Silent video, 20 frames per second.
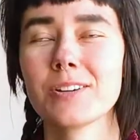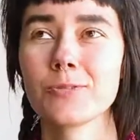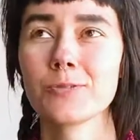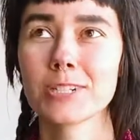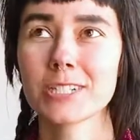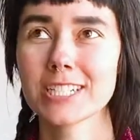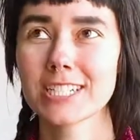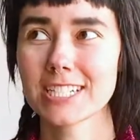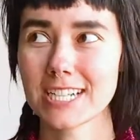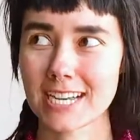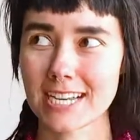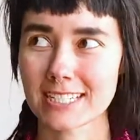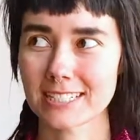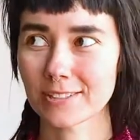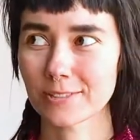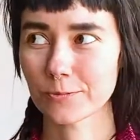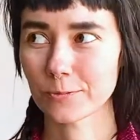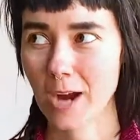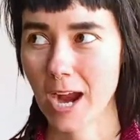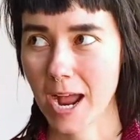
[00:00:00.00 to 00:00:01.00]
We're
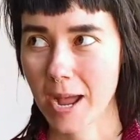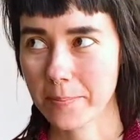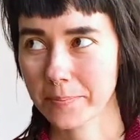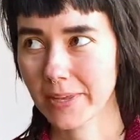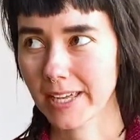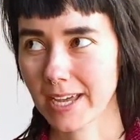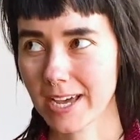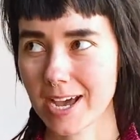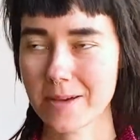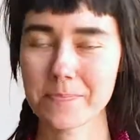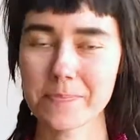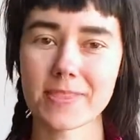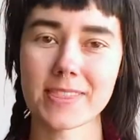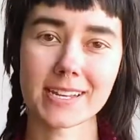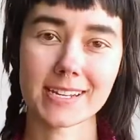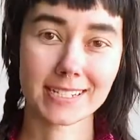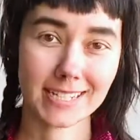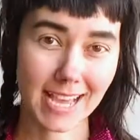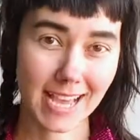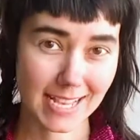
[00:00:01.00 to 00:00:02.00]
just wrapping up
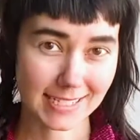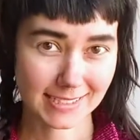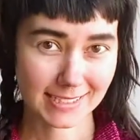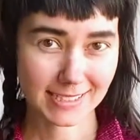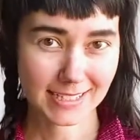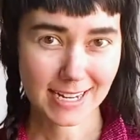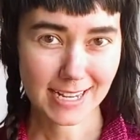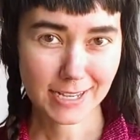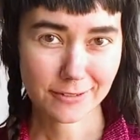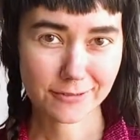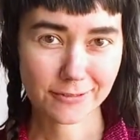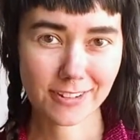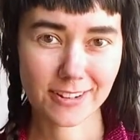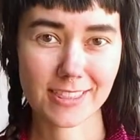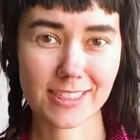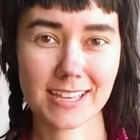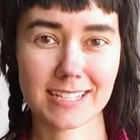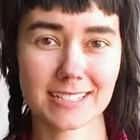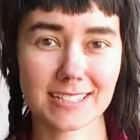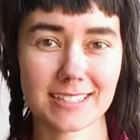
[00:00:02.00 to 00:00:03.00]
the test knit
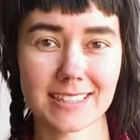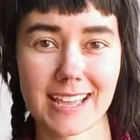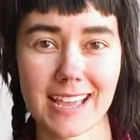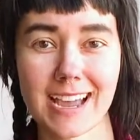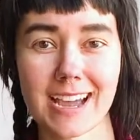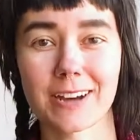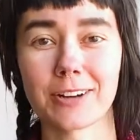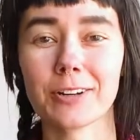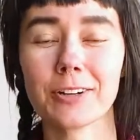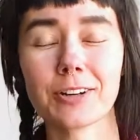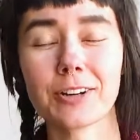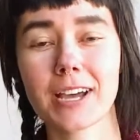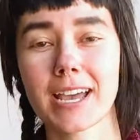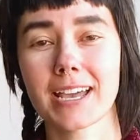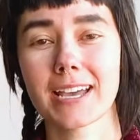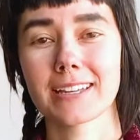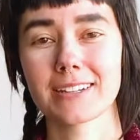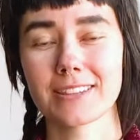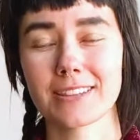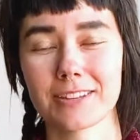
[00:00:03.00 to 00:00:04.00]
for this now,
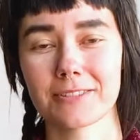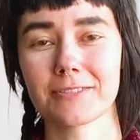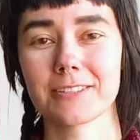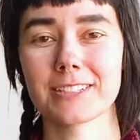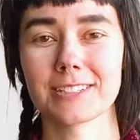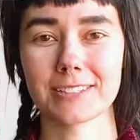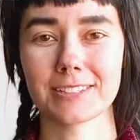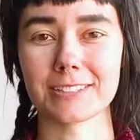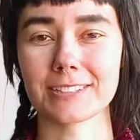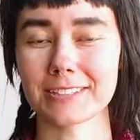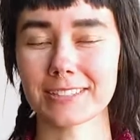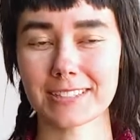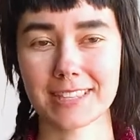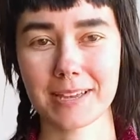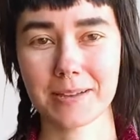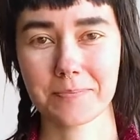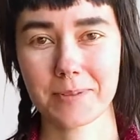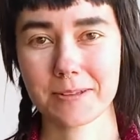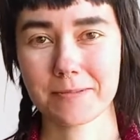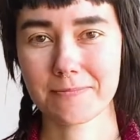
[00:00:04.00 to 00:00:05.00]
and the results
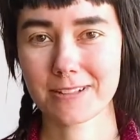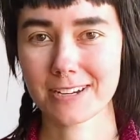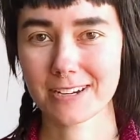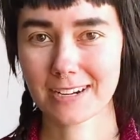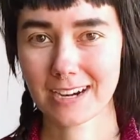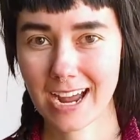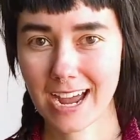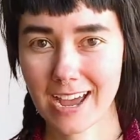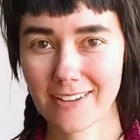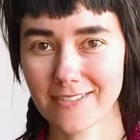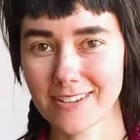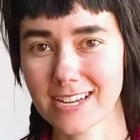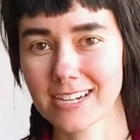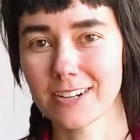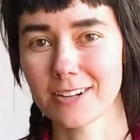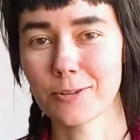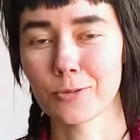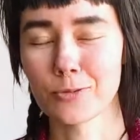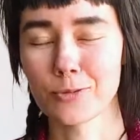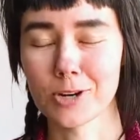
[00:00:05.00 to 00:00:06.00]
that people are
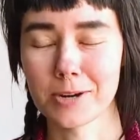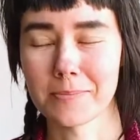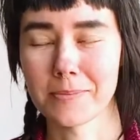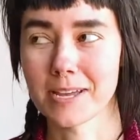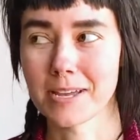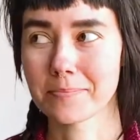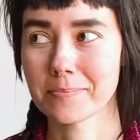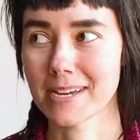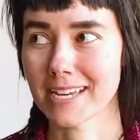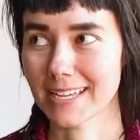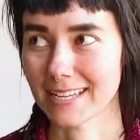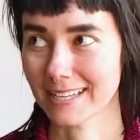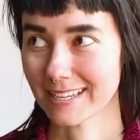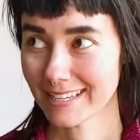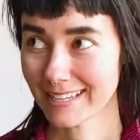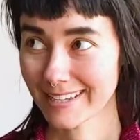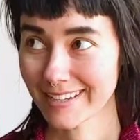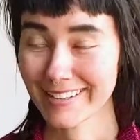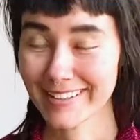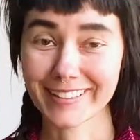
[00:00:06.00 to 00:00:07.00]
having are warming my
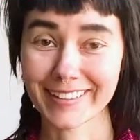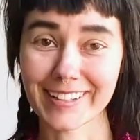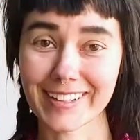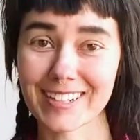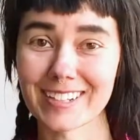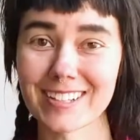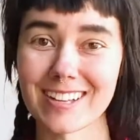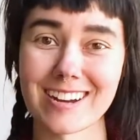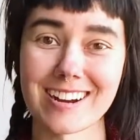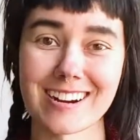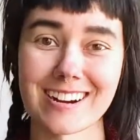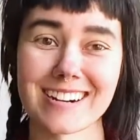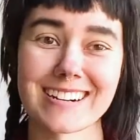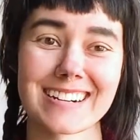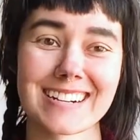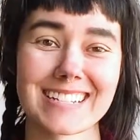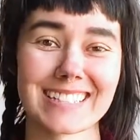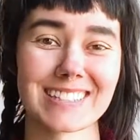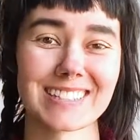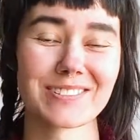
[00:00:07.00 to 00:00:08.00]
little
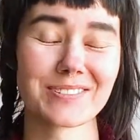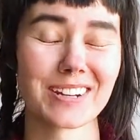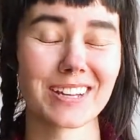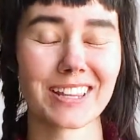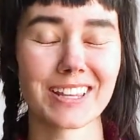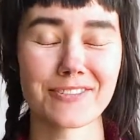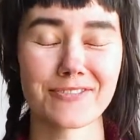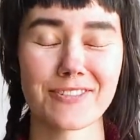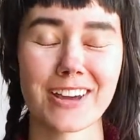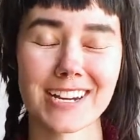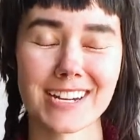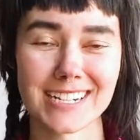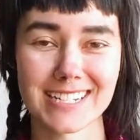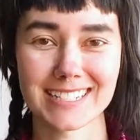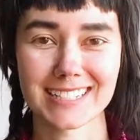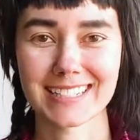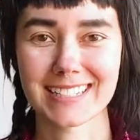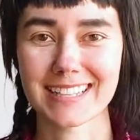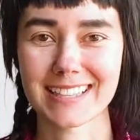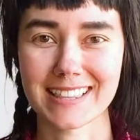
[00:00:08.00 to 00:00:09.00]
heart. It's really fun
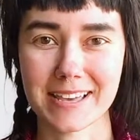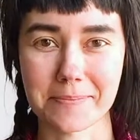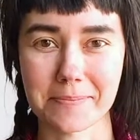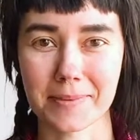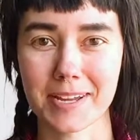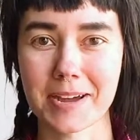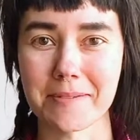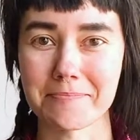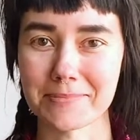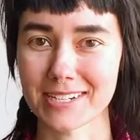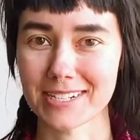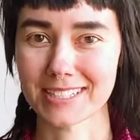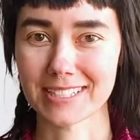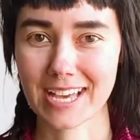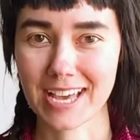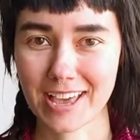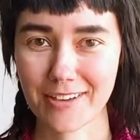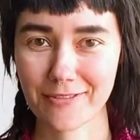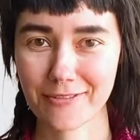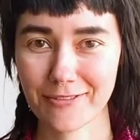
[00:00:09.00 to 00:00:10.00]
to see them come to
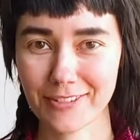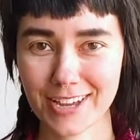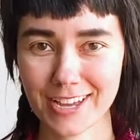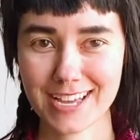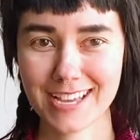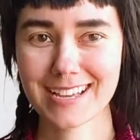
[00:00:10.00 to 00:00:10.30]
life.